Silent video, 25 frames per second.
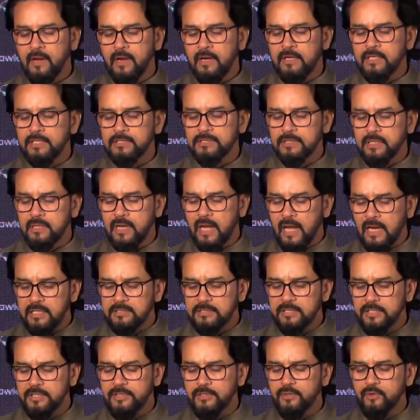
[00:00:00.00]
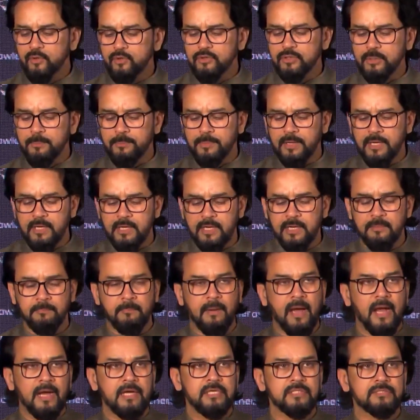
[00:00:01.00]
it is largely due to the brilliant
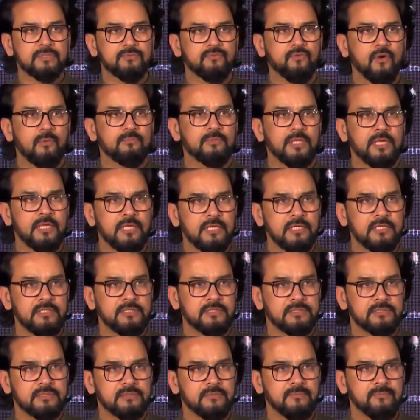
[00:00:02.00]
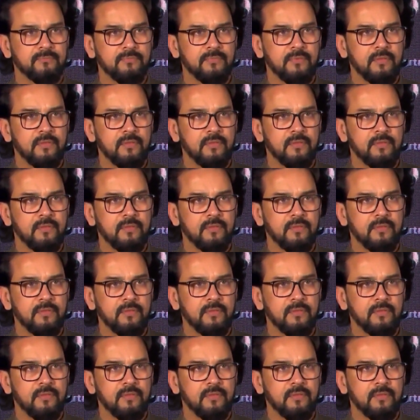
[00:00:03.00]
minds from the East.